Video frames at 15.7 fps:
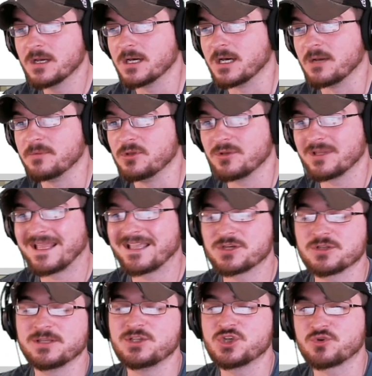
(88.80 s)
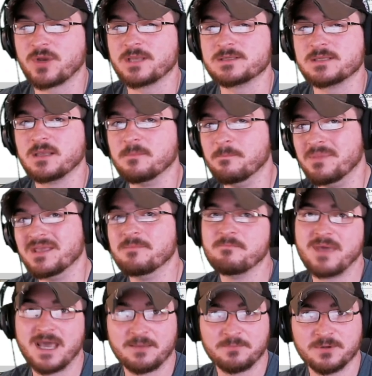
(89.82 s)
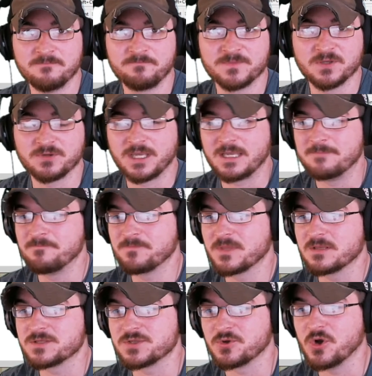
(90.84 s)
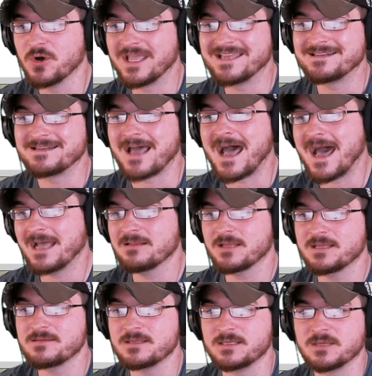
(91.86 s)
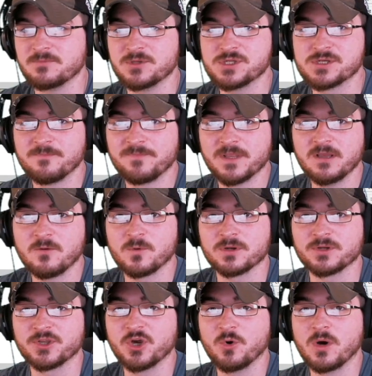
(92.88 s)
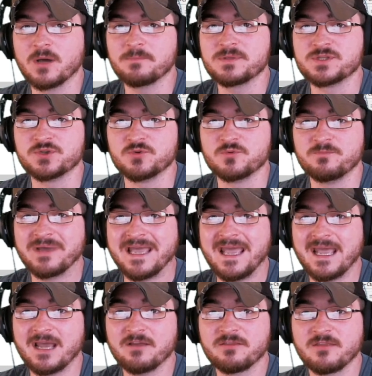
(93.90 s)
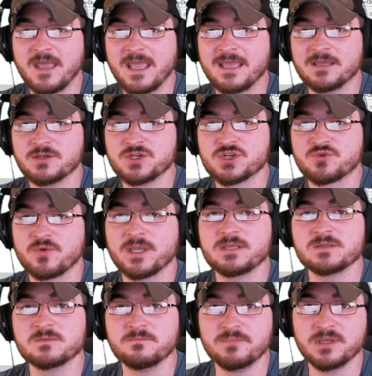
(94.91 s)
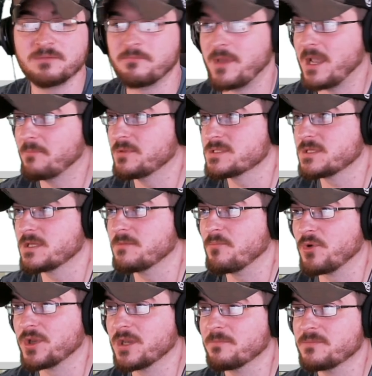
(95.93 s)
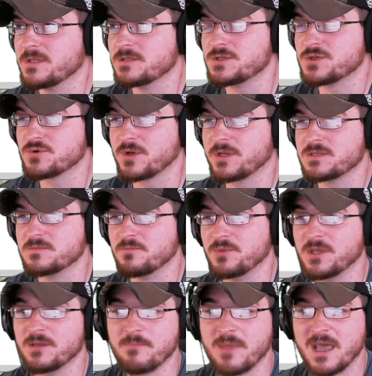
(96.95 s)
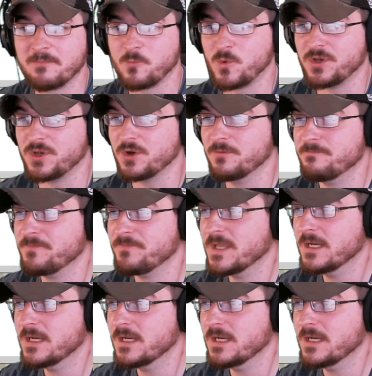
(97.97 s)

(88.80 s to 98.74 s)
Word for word: Um, you can actually trace a bitmap, okay? So go ahead and highlight the image. We're gonna go up to Path and Trace Bitmap. It's gonna bring up the Trace Bitmap window.